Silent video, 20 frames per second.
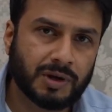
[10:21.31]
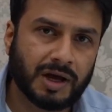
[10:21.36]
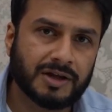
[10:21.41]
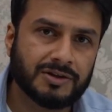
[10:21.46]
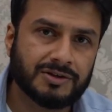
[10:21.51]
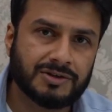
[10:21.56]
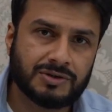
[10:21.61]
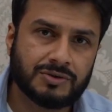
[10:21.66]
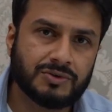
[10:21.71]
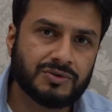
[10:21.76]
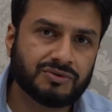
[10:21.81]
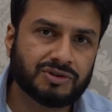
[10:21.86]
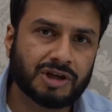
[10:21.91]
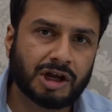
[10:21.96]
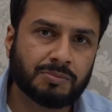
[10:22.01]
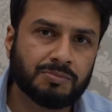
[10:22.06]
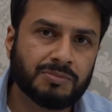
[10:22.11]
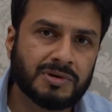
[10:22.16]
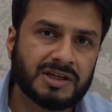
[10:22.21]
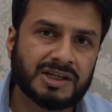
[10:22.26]
and use
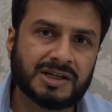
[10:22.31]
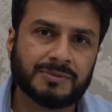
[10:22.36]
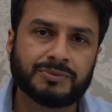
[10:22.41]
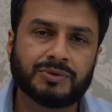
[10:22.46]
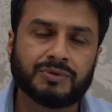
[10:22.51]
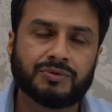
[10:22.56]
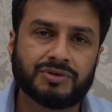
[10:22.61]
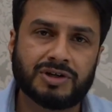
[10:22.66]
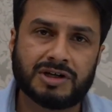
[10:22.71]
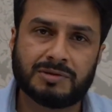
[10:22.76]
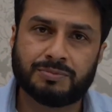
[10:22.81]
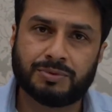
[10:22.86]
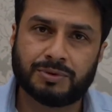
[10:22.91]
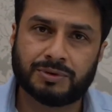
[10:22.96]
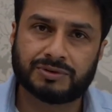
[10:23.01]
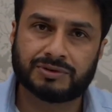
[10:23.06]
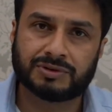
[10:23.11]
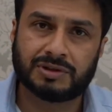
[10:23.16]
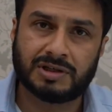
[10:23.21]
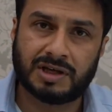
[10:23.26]
that medium to read
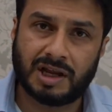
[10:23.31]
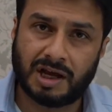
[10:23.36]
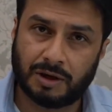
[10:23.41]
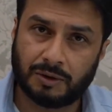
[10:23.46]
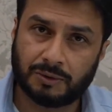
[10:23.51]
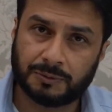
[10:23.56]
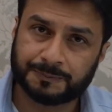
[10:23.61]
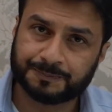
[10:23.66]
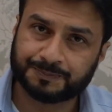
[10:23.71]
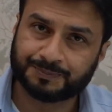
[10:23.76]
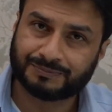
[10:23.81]
books. Now,